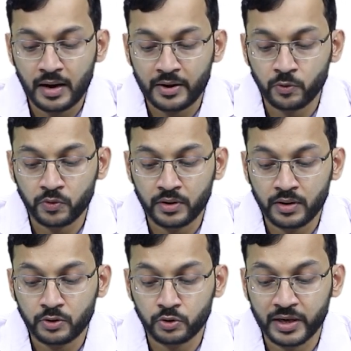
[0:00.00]
are
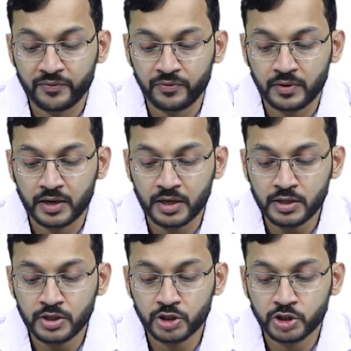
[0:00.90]
known to give
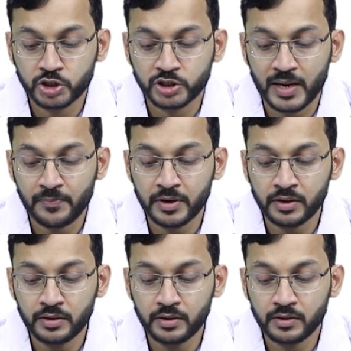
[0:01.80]
a
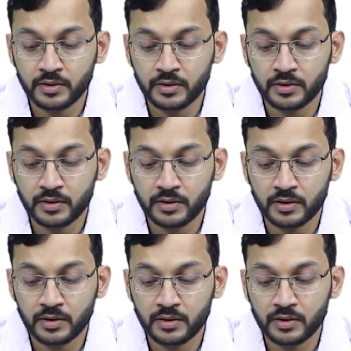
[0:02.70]
shepherd
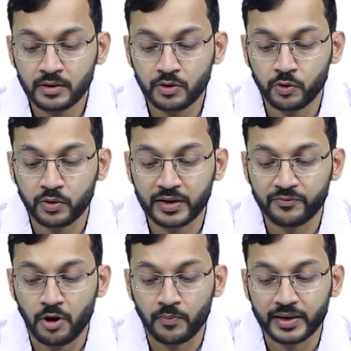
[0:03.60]
crook
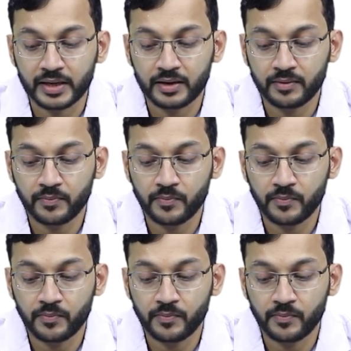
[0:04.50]
deformity.